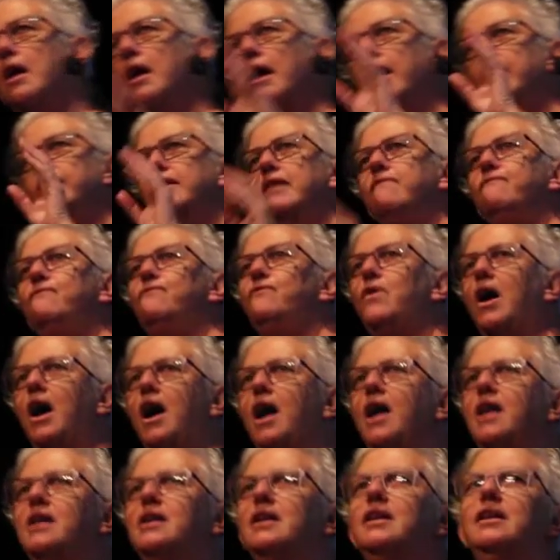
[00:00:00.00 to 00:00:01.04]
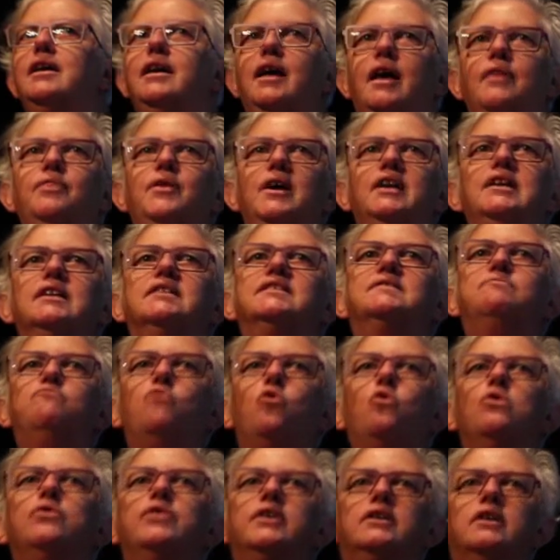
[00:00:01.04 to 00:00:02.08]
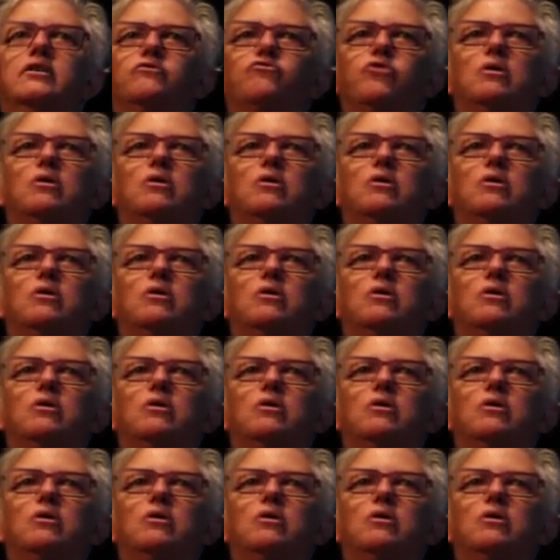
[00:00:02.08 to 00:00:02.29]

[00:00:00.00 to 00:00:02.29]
And then finally, I think it's more than a